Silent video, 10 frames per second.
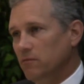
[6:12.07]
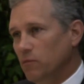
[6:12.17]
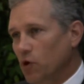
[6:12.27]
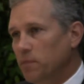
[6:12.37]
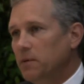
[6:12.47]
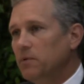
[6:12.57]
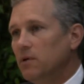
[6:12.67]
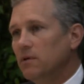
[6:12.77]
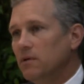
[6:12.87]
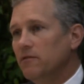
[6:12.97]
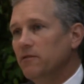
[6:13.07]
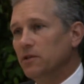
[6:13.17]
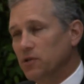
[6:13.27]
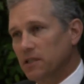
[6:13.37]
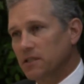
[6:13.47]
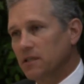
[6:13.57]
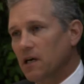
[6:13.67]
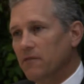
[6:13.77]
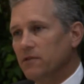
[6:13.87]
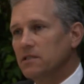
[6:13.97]
more people feel trust and
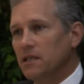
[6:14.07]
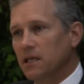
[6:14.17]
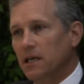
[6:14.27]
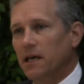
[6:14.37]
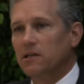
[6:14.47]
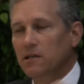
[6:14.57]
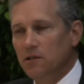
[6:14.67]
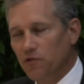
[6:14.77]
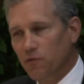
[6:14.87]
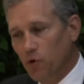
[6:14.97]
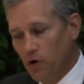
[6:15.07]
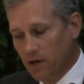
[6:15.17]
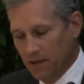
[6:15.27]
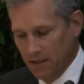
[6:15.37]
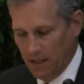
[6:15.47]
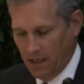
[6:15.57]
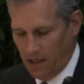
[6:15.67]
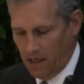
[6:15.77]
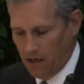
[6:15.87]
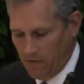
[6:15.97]
confidence they connect yields more
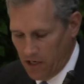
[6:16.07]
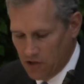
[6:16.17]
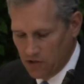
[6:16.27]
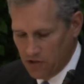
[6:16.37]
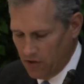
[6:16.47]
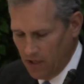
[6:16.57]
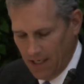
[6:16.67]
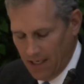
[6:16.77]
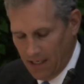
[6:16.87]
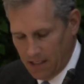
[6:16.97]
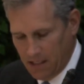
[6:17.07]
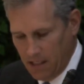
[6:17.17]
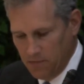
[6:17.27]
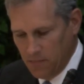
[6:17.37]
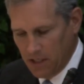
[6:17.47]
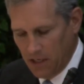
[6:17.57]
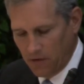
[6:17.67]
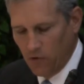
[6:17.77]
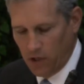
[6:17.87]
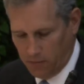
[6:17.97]
innovation. So it seems
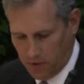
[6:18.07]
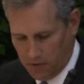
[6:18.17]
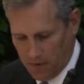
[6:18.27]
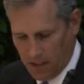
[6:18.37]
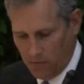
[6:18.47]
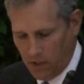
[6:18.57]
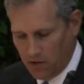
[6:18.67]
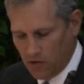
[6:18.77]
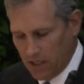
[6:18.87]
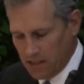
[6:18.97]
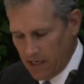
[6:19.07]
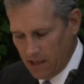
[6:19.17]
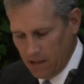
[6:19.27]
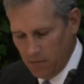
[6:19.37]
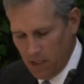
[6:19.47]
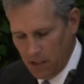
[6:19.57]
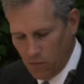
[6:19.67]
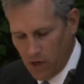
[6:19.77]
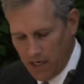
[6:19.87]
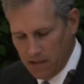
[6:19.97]
unavoidable to me that we address that in many
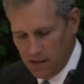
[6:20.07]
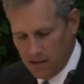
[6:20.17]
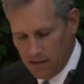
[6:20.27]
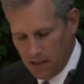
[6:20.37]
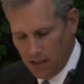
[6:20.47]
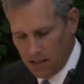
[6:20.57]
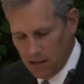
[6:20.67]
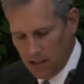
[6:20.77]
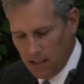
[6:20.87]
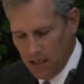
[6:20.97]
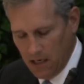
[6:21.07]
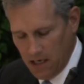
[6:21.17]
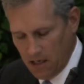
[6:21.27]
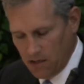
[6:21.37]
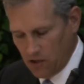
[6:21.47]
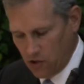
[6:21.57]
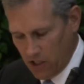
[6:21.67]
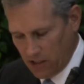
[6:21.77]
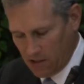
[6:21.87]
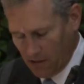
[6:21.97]
ways, as Lee
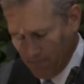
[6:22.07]
suggested.